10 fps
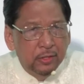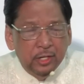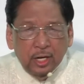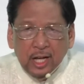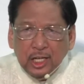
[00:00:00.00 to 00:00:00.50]

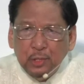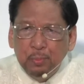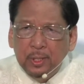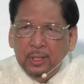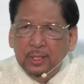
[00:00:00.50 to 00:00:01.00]
The
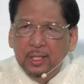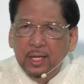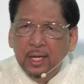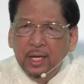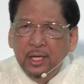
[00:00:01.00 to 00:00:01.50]
gospel
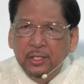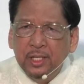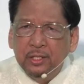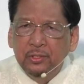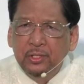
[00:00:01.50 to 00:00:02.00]
is
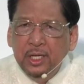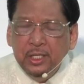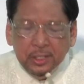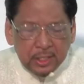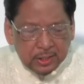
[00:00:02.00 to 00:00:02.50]
that
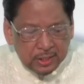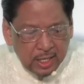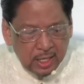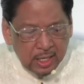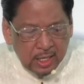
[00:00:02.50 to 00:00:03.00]
Jesus
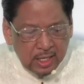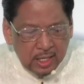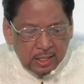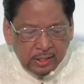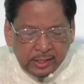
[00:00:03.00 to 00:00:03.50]

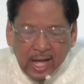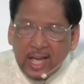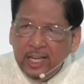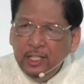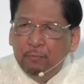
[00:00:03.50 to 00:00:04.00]

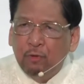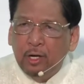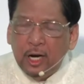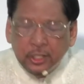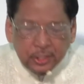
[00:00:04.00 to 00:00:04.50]
died
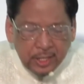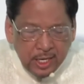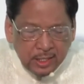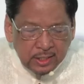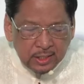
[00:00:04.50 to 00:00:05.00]
for our
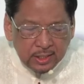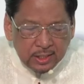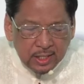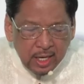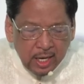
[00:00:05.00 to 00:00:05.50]

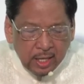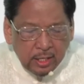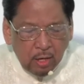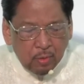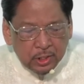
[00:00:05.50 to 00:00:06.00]
sins
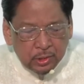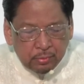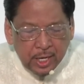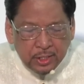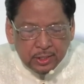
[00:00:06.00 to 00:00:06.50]
and he was
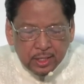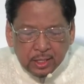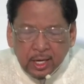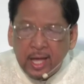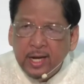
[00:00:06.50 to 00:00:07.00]
raised
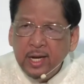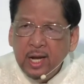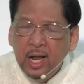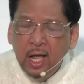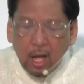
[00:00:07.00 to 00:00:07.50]

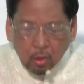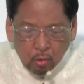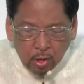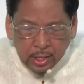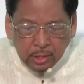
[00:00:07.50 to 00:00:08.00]
again
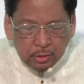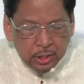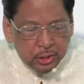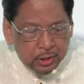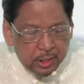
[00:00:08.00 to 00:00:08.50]
according to
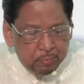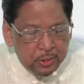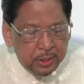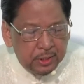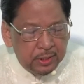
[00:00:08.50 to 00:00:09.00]
the
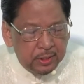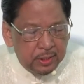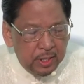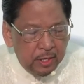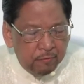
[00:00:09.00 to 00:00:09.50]
scriptures
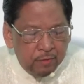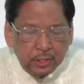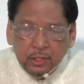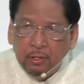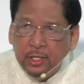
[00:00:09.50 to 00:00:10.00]
in
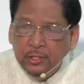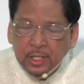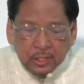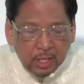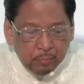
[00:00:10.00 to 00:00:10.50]
1
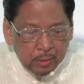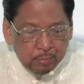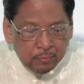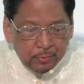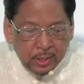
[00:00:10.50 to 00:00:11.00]
Corinthians chapter
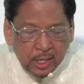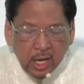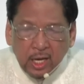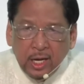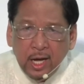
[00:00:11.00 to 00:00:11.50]
15.
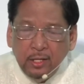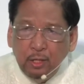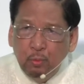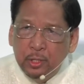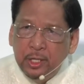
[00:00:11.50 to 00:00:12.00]
In
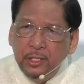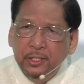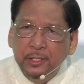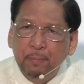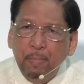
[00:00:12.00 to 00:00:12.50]
other words,